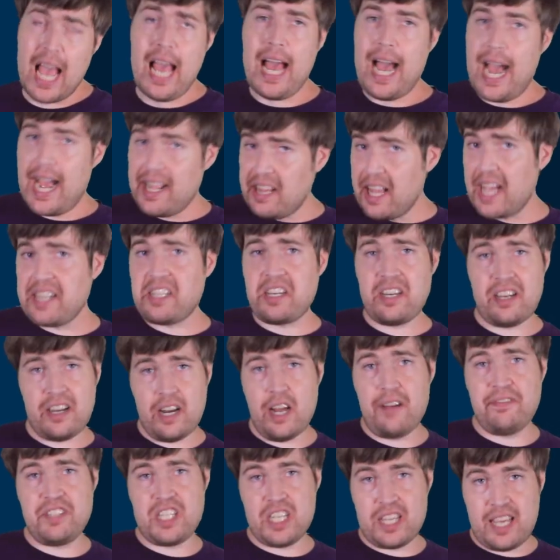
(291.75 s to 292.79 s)
I liked it
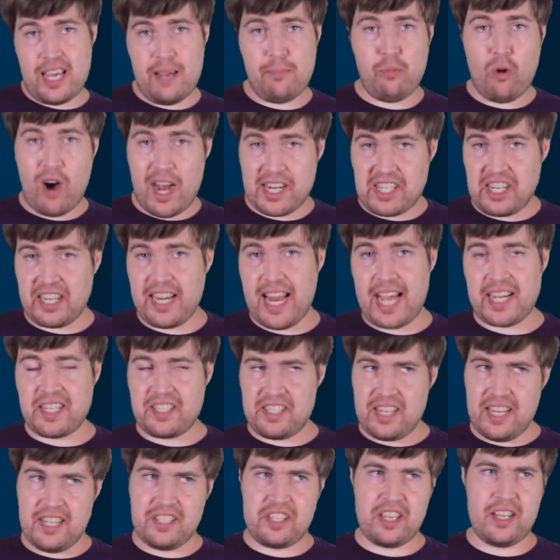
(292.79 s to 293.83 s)
enough to keep watching next
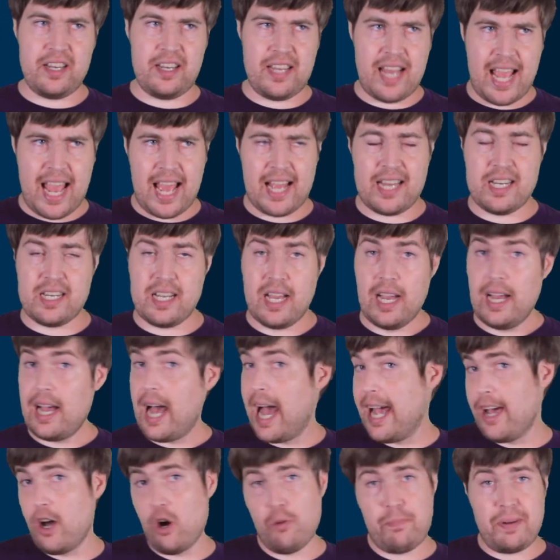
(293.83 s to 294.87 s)
season, and
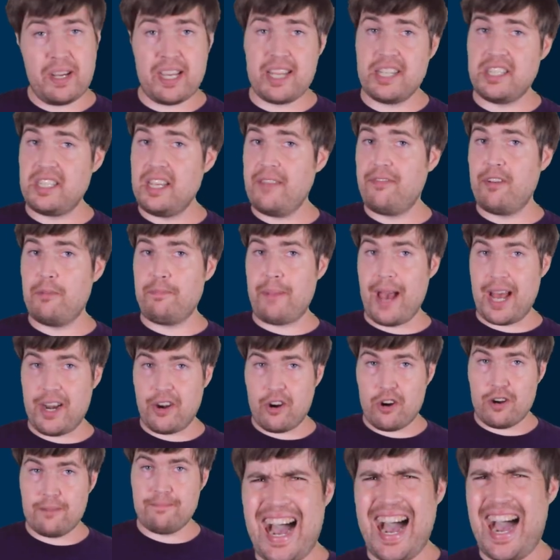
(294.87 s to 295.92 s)
I hope it gets even
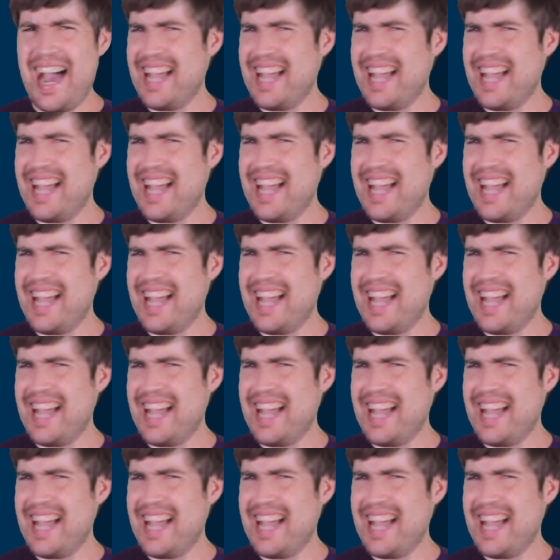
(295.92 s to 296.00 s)
better.